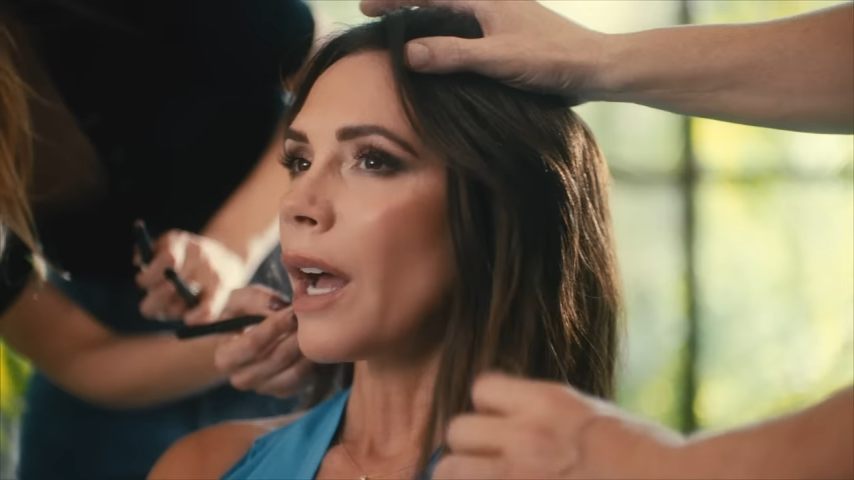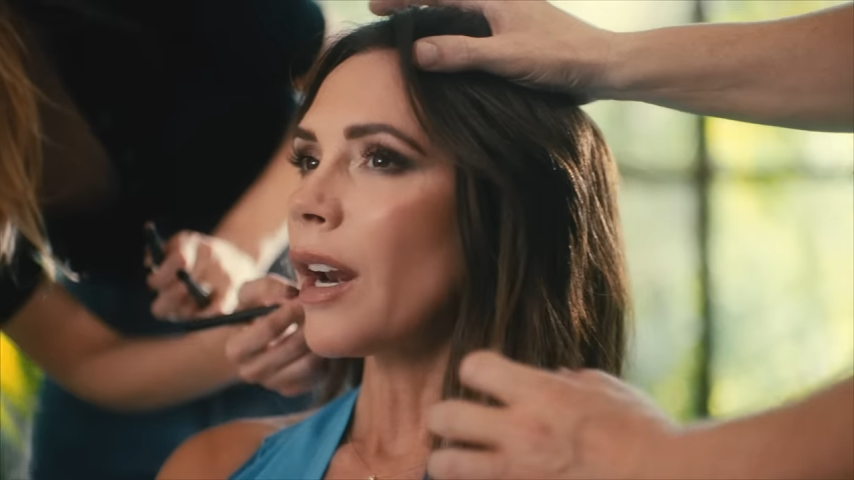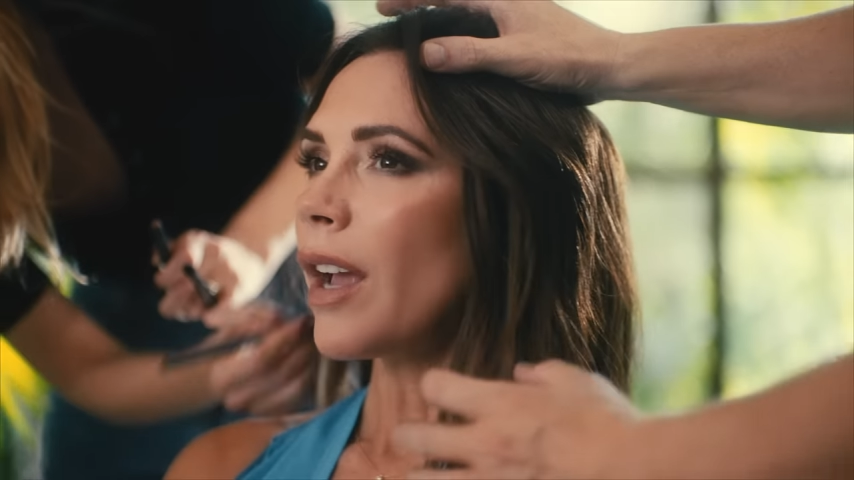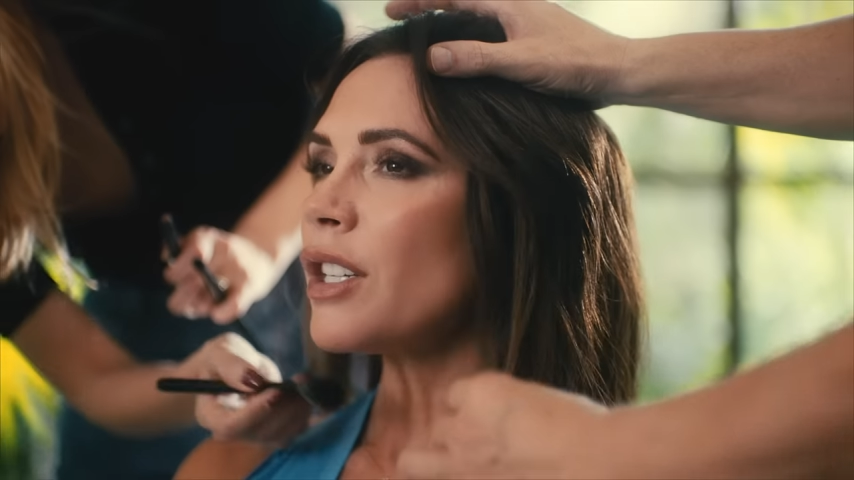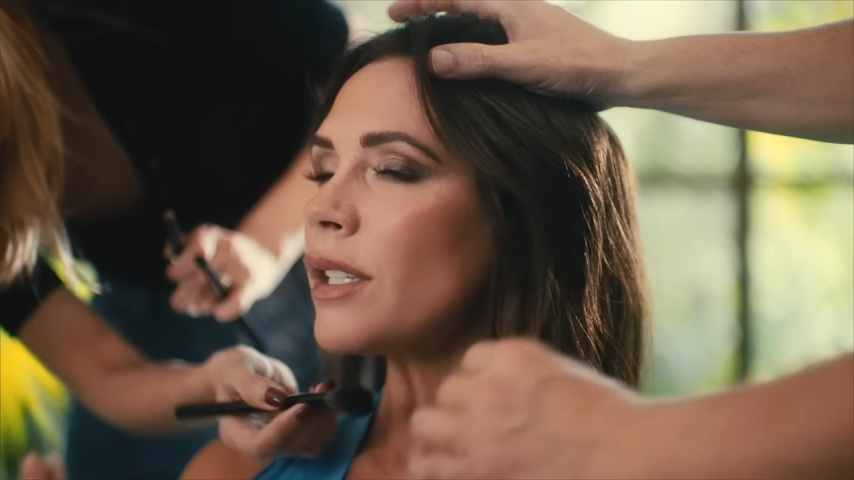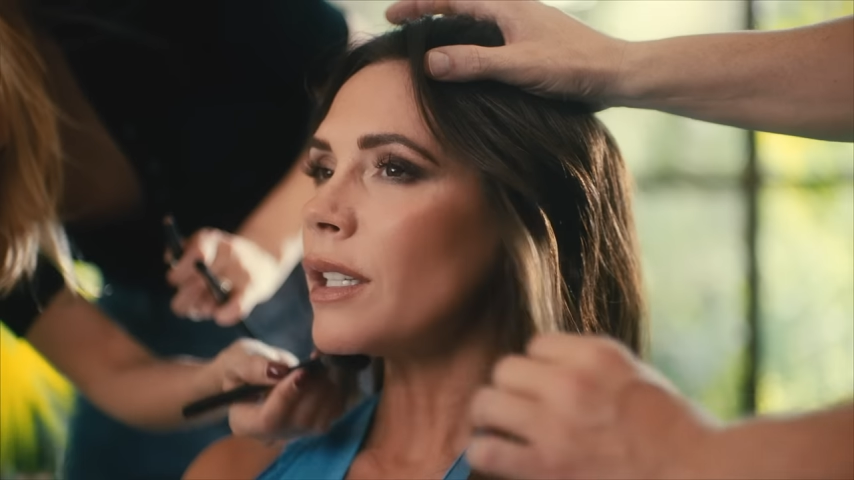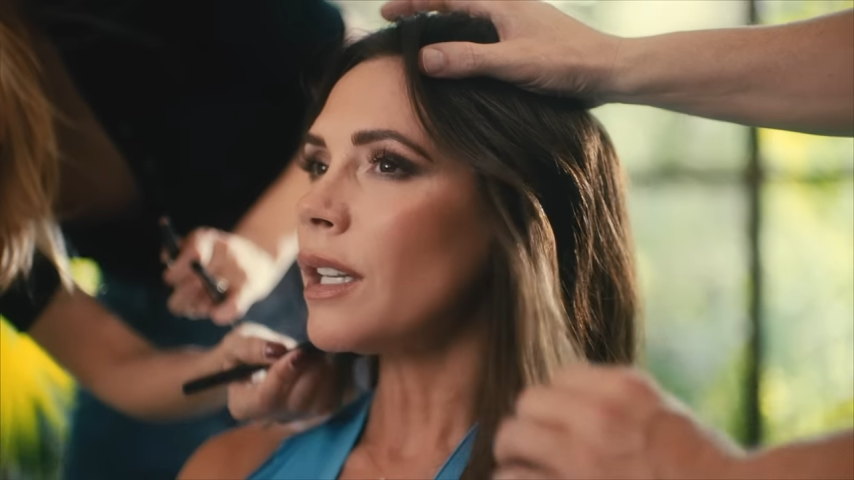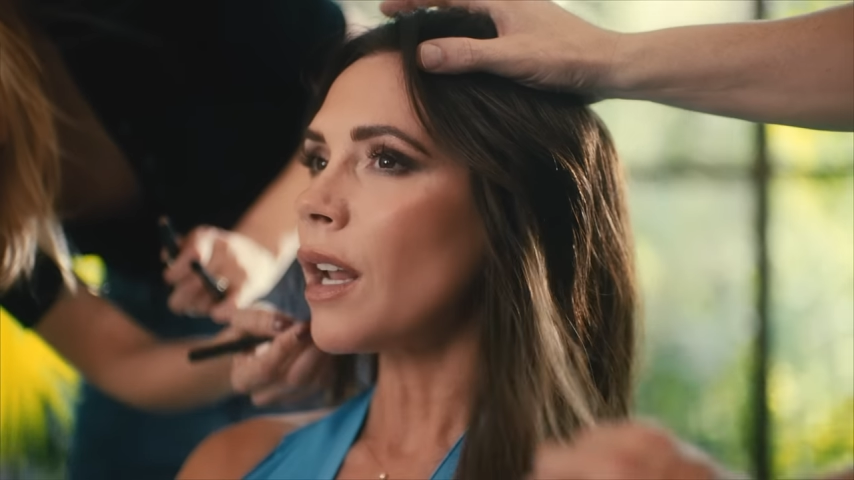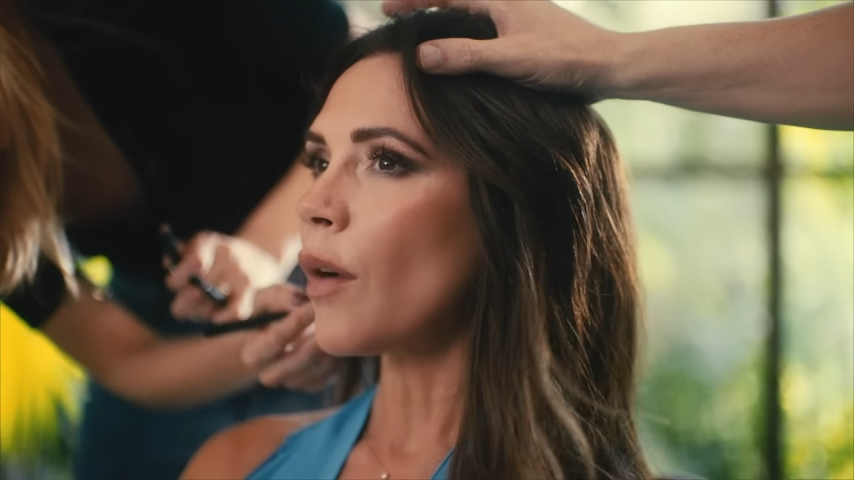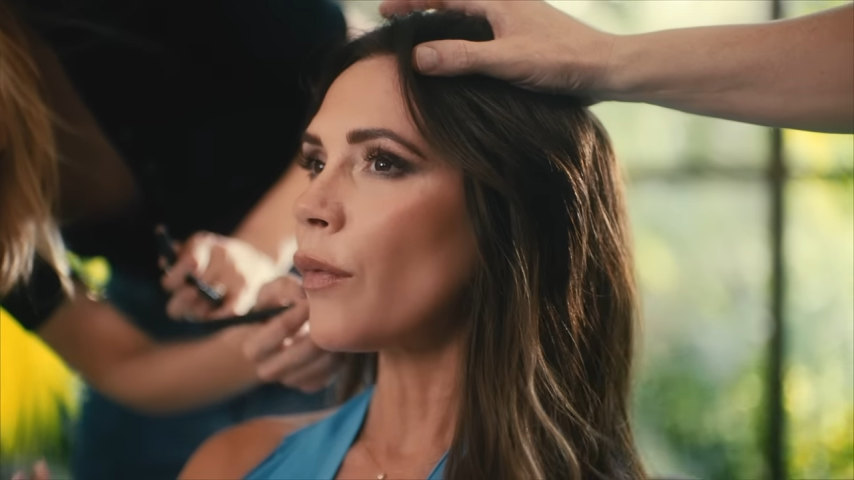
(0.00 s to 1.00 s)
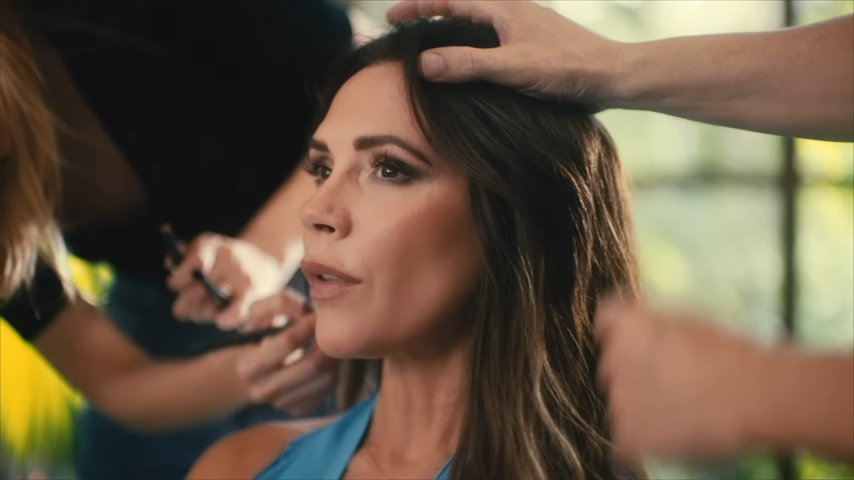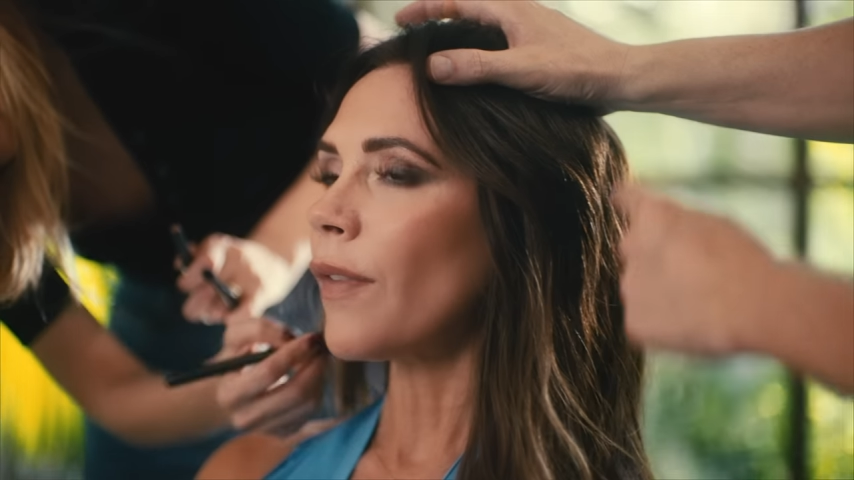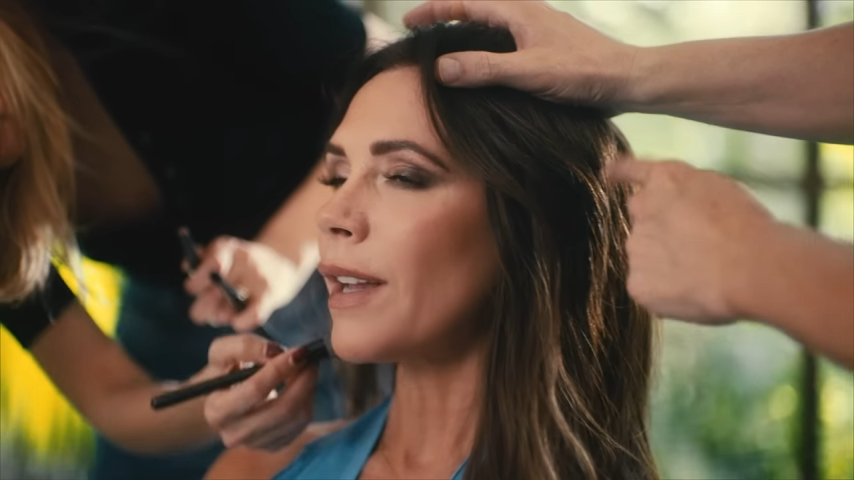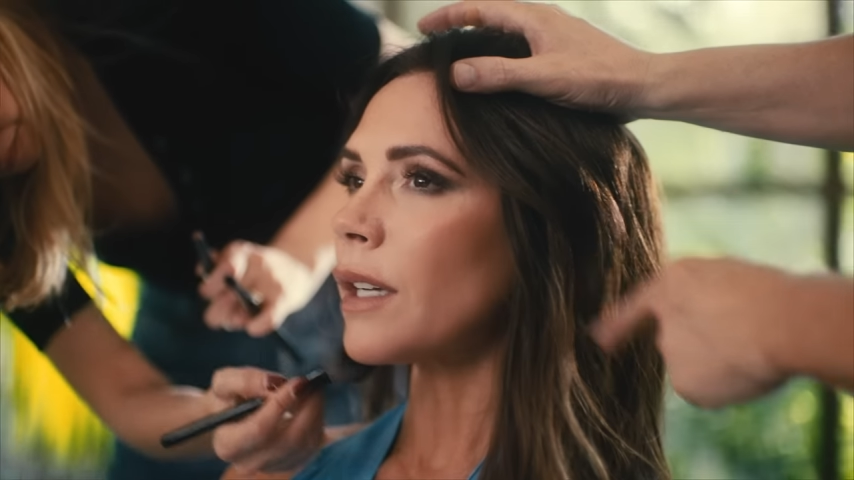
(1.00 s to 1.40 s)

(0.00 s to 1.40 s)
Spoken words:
And I just love the fact,